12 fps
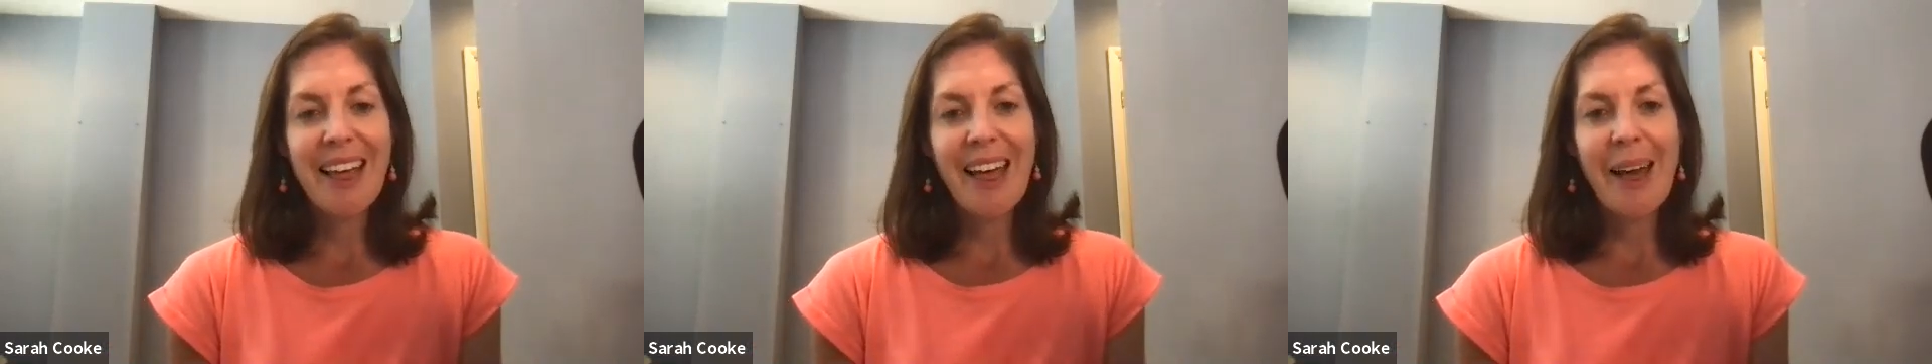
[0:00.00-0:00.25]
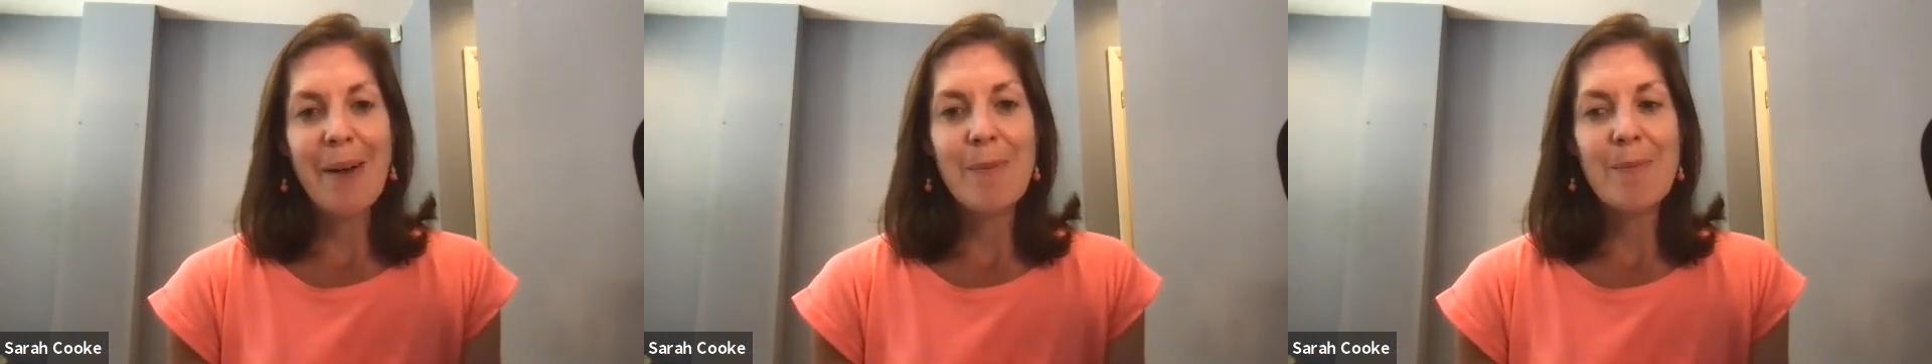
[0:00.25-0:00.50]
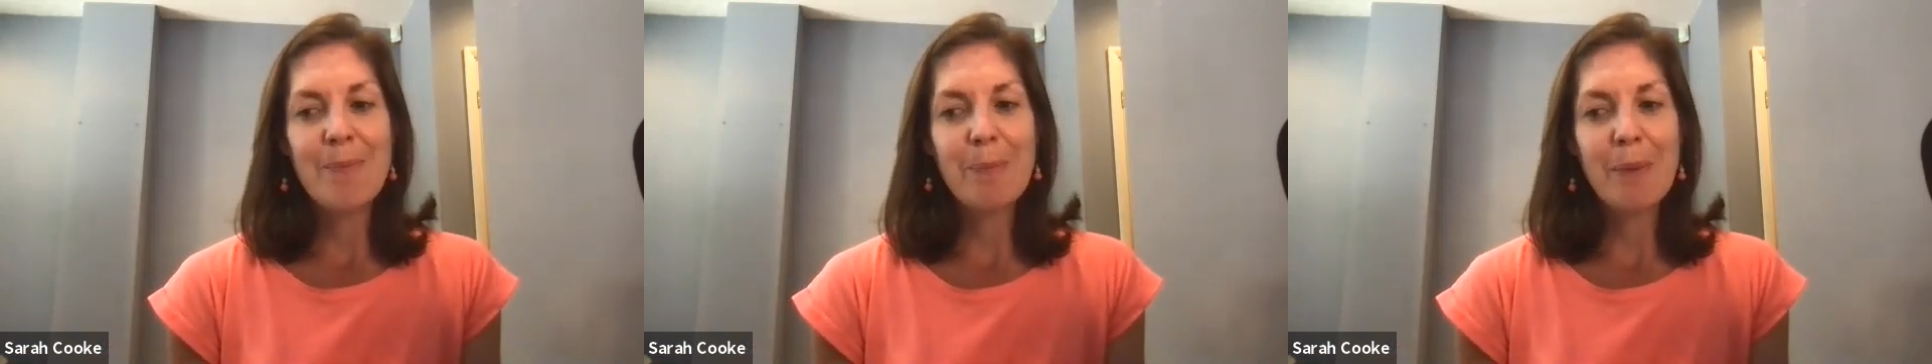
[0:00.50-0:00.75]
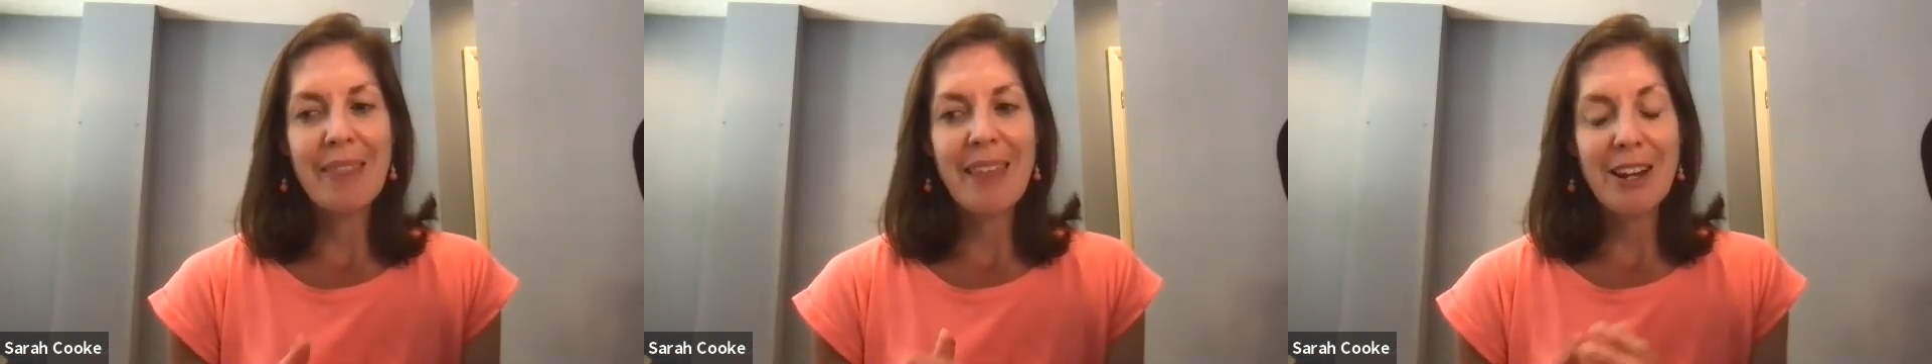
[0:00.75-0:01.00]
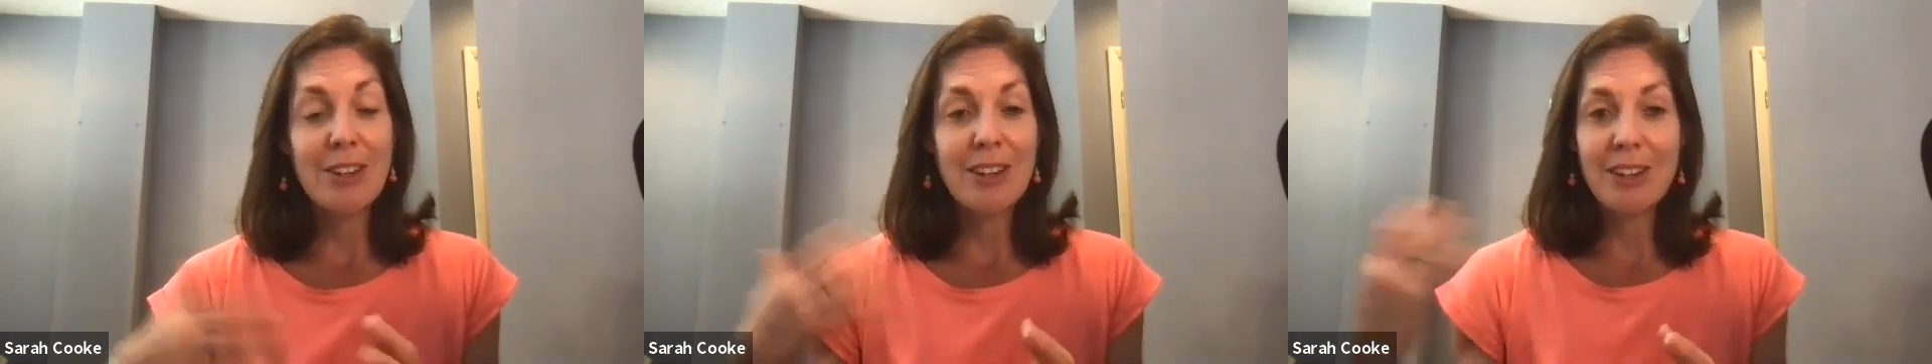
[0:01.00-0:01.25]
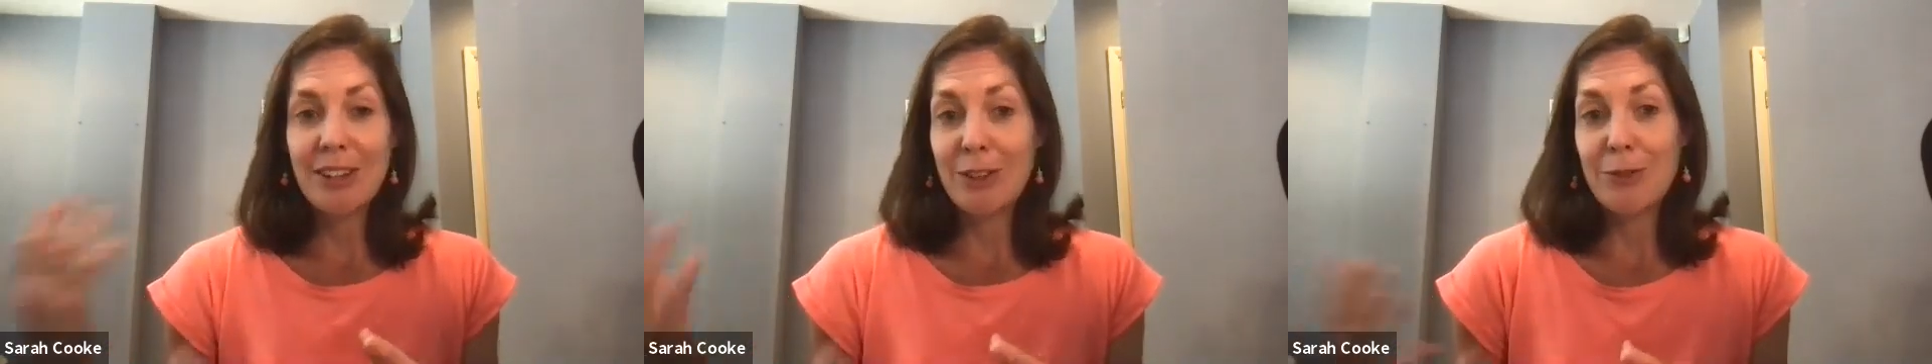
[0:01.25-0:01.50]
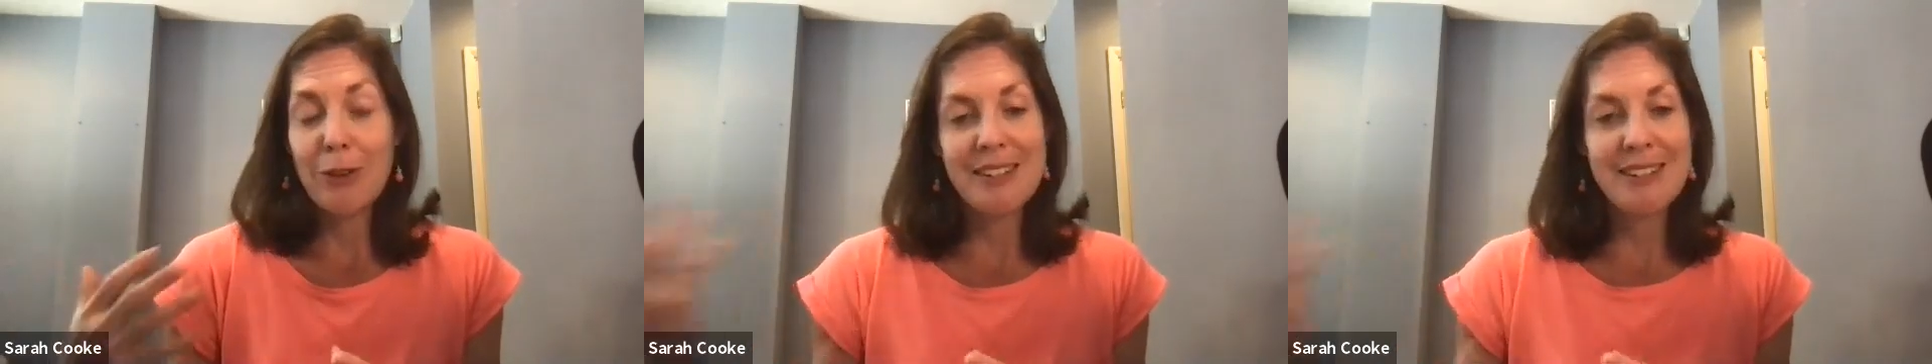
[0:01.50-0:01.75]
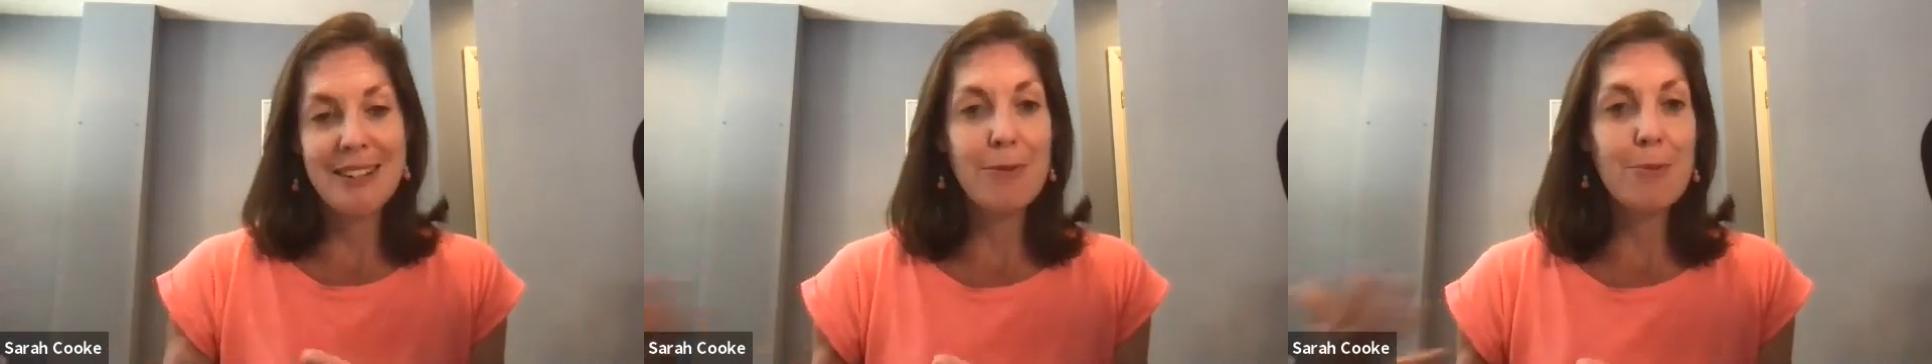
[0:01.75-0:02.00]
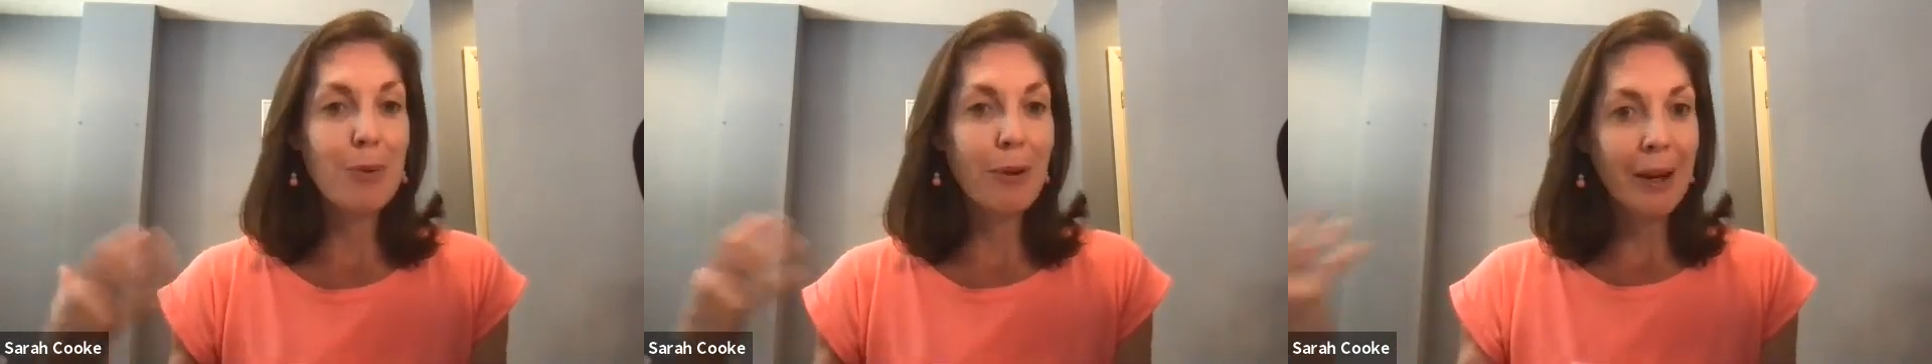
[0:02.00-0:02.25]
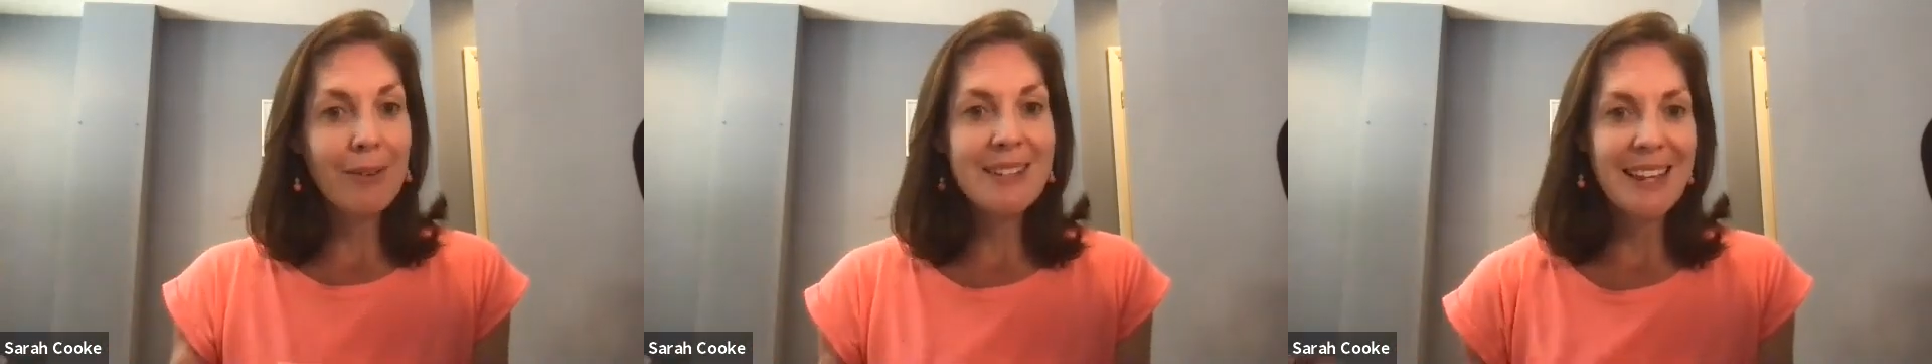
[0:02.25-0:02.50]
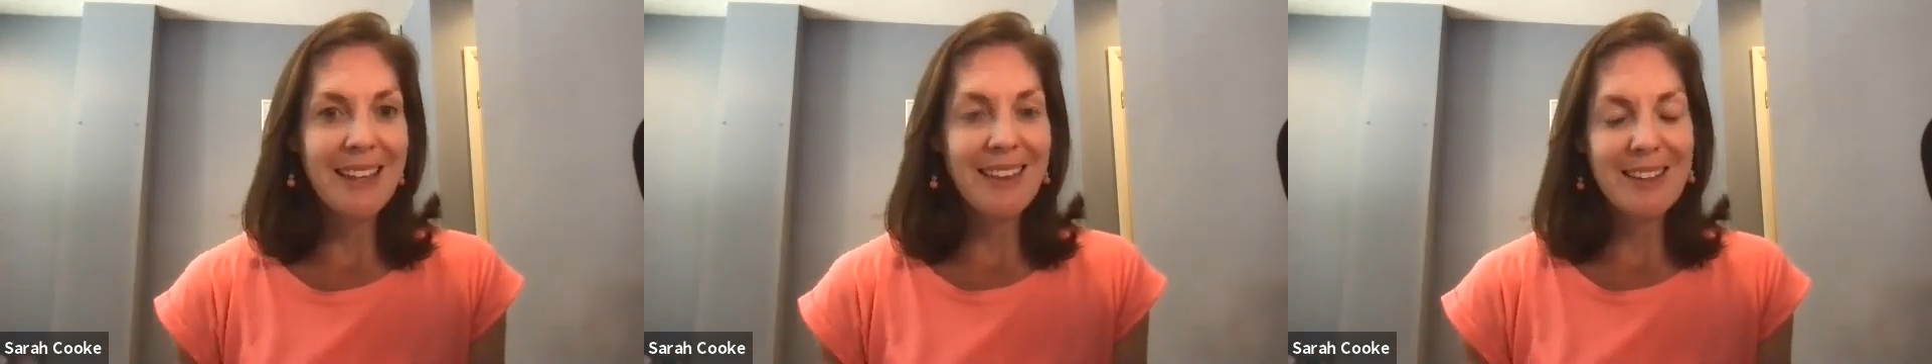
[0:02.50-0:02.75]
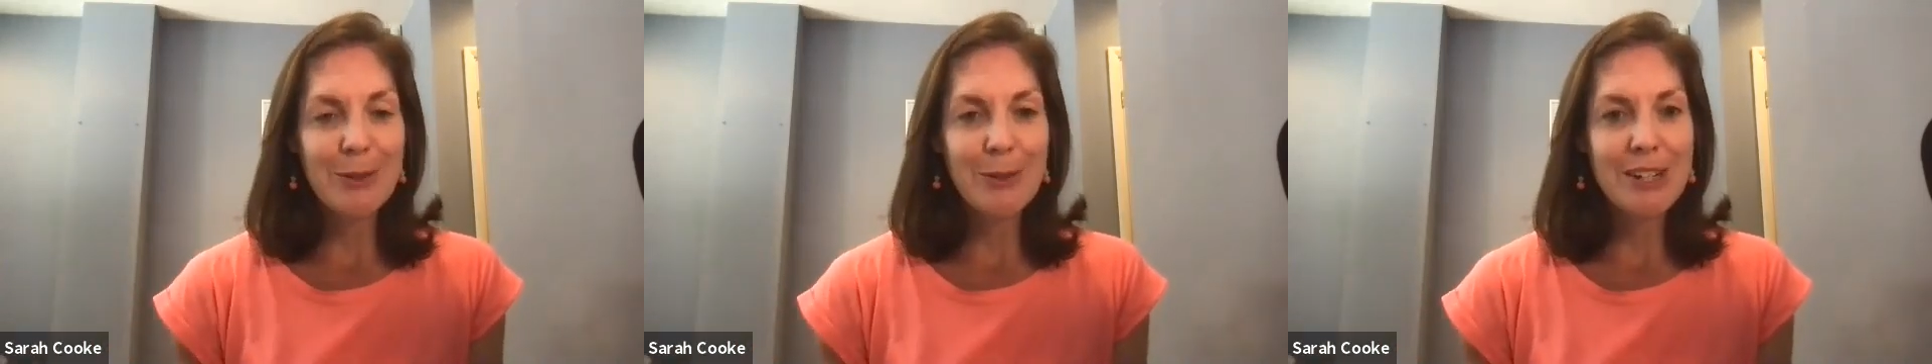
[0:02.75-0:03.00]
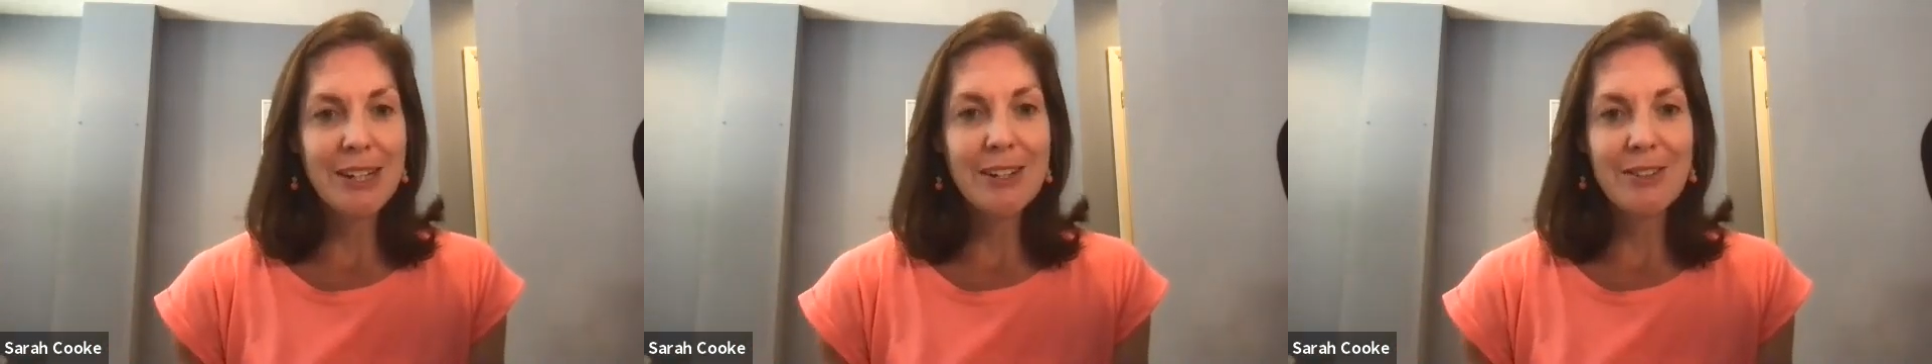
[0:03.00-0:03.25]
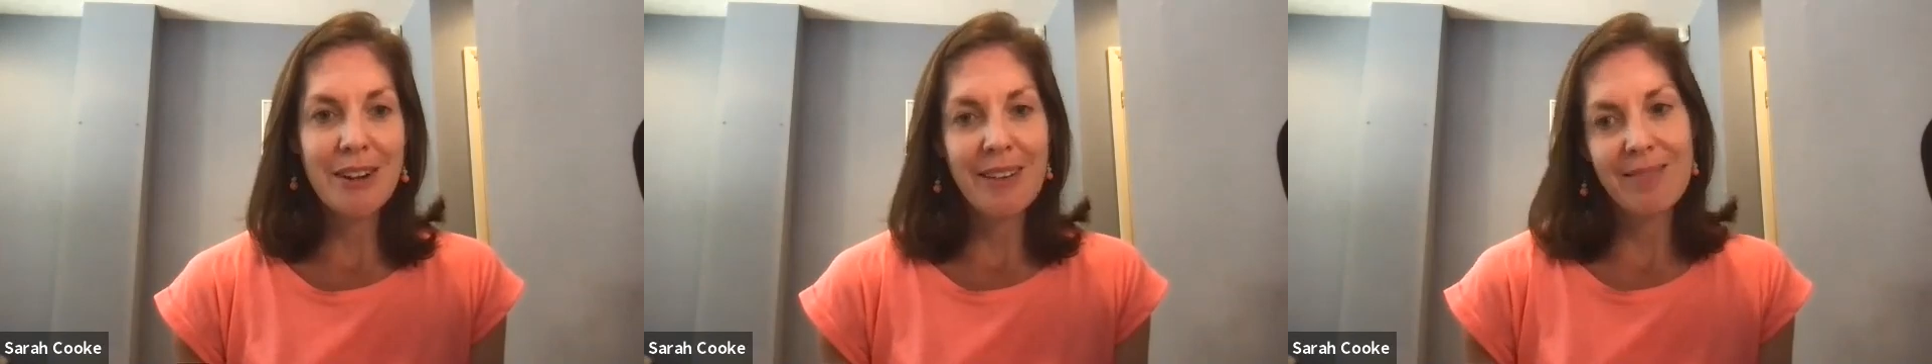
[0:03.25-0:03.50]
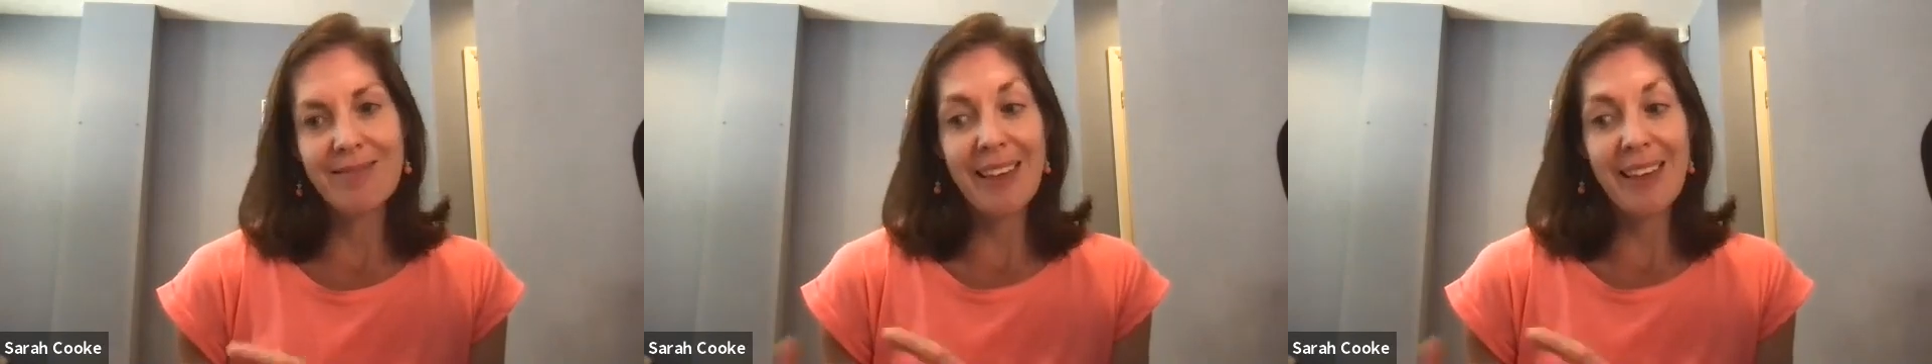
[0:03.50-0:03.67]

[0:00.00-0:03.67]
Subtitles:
But then you've got this different priority that is your children.